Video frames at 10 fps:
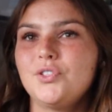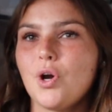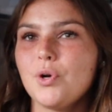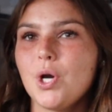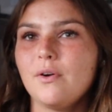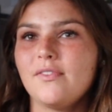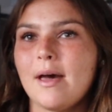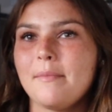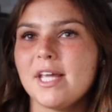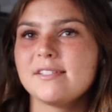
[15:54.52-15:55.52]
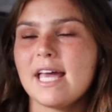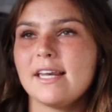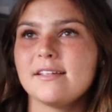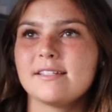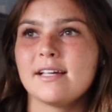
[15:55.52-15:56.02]
Don't know if that makes
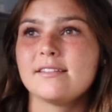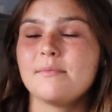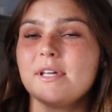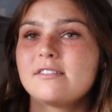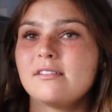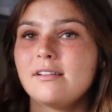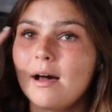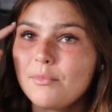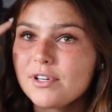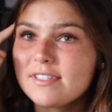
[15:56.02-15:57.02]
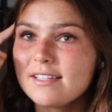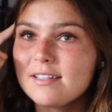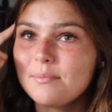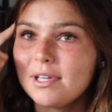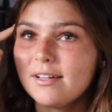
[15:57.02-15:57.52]
any sense. It makes a lot more
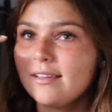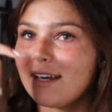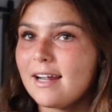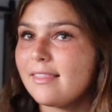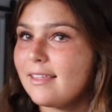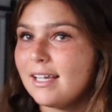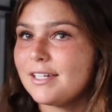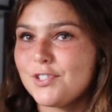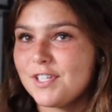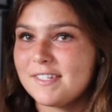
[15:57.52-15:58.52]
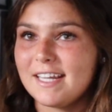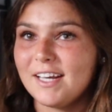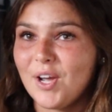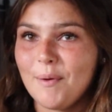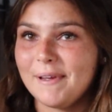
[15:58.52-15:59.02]
sense up here than I think it just
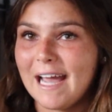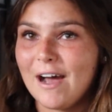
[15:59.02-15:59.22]
did coming